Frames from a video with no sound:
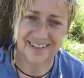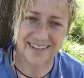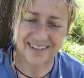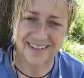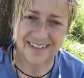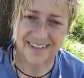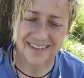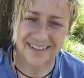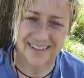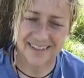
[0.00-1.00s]

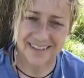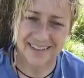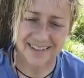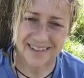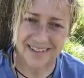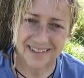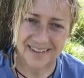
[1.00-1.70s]
Nobody speaks.